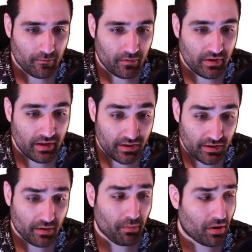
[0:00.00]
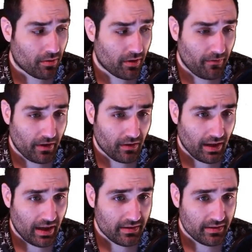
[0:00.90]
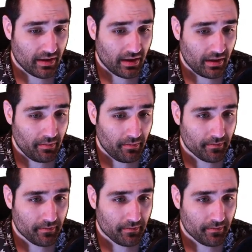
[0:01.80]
this is the part where it failed last time.